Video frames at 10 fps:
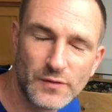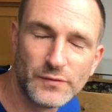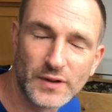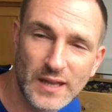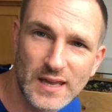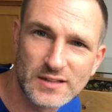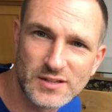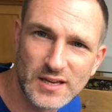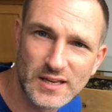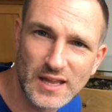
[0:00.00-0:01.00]
forget to
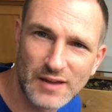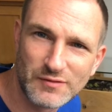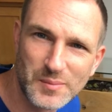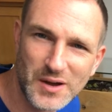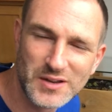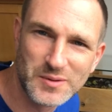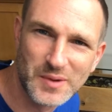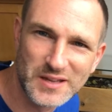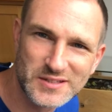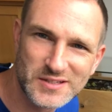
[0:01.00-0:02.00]
hit that reminder
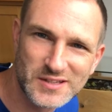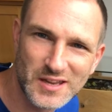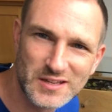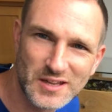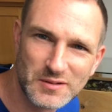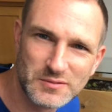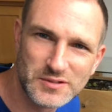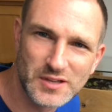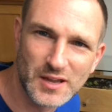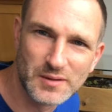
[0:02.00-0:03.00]
button so you
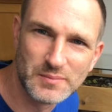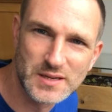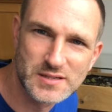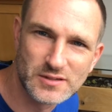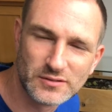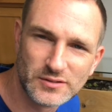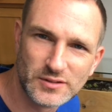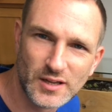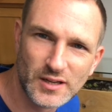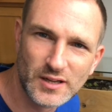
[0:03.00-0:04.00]
don't miss on
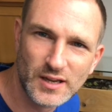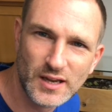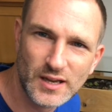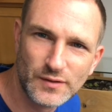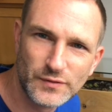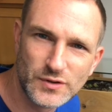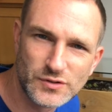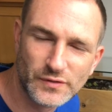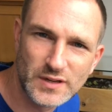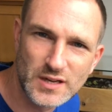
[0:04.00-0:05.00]
future
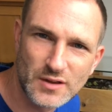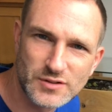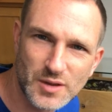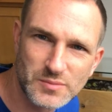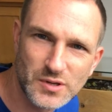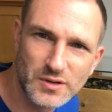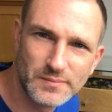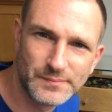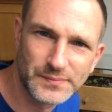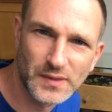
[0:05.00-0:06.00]
videos I'm doing.
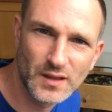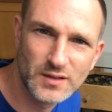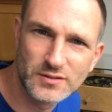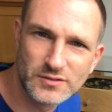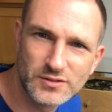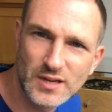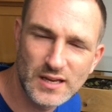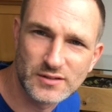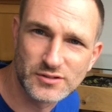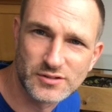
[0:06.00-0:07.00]
And yeah,
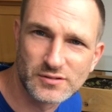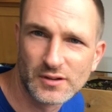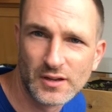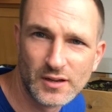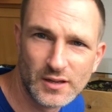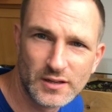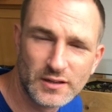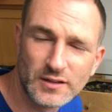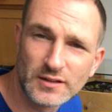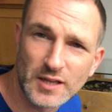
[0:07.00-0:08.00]
just
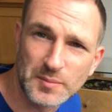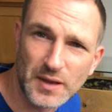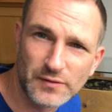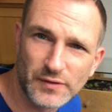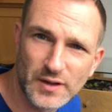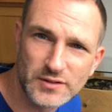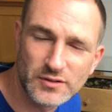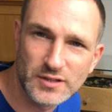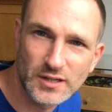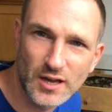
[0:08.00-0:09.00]
keep having fun
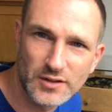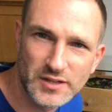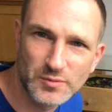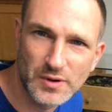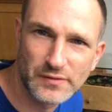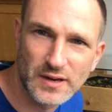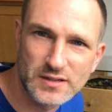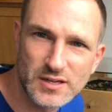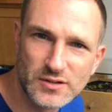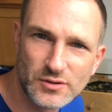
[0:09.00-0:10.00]
doing your gardening, whether that's
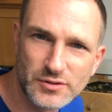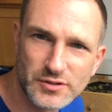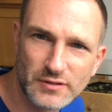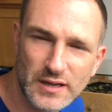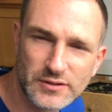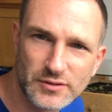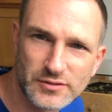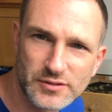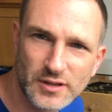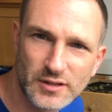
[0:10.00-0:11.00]
indoors or
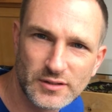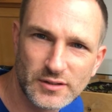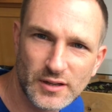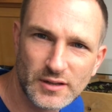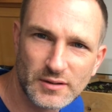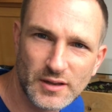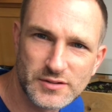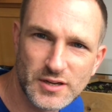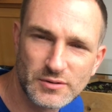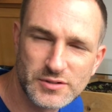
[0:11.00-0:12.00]
outdoors. And I'll
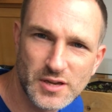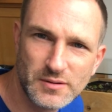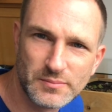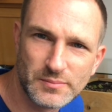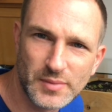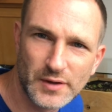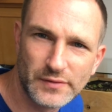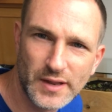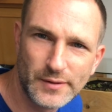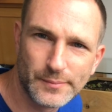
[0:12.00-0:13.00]
see you all soon. Bye for now.